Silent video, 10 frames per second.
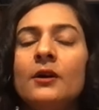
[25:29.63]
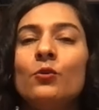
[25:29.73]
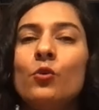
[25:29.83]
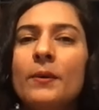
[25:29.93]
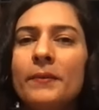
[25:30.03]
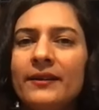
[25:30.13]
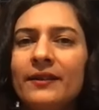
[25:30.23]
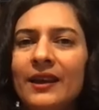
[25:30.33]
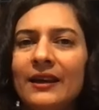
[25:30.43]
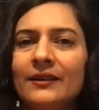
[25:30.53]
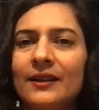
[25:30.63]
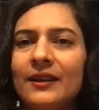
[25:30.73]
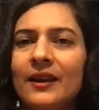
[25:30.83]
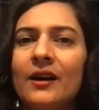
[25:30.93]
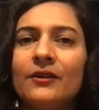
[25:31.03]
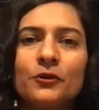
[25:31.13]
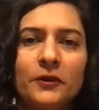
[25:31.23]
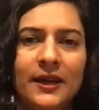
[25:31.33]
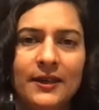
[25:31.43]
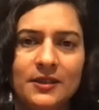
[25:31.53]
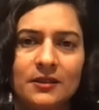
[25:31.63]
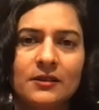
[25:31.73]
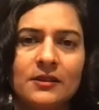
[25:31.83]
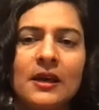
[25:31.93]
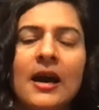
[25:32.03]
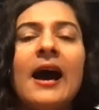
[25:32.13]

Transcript: women think that they are creators